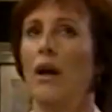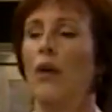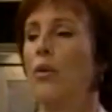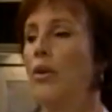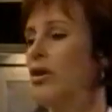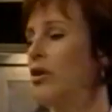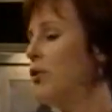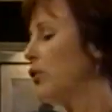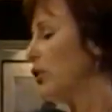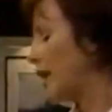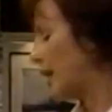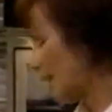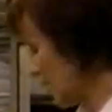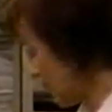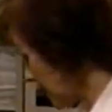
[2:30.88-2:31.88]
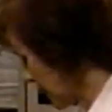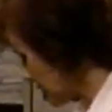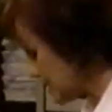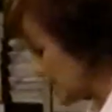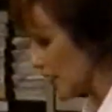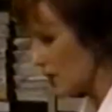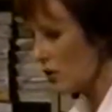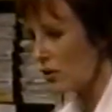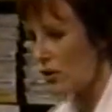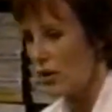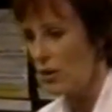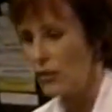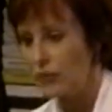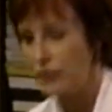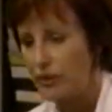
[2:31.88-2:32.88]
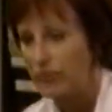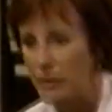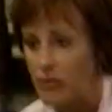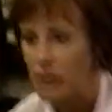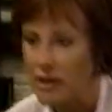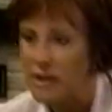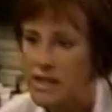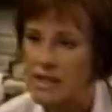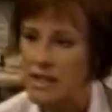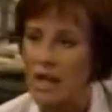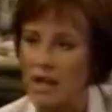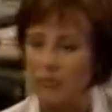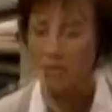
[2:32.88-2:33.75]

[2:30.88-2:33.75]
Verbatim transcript: you forget about Daniel Colson? For goodness sake, if the